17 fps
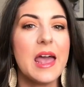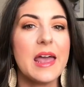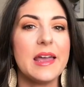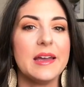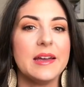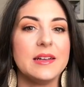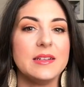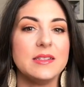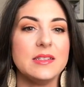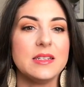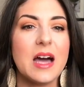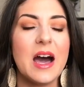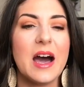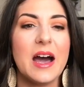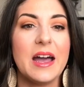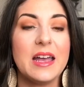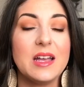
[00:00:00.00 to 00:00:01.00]
And
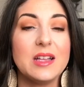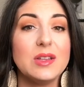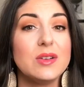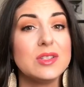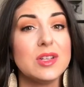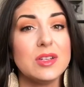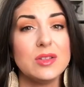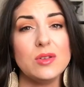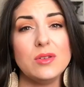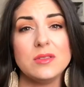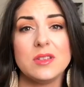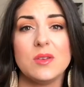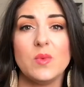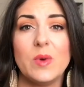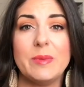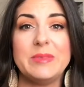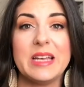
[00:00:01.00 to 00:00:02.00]
I looked on the
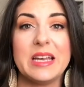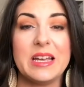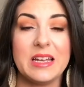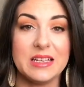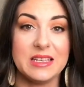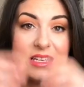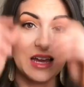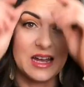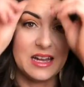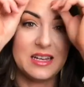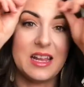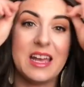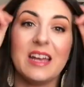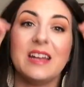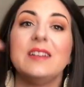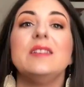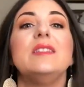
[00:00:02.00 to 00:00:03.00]
Ulta website again,
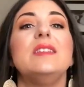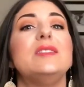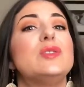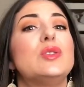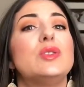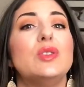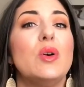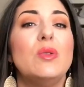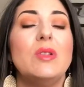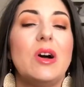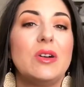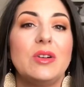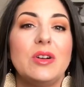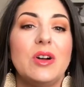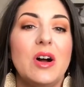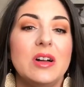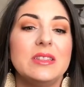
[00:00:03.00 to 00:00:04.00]
and these are no
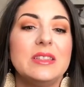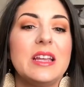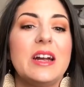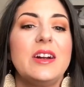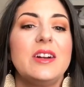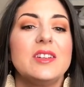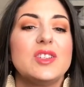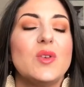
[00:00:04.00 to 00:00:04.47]
longer on there.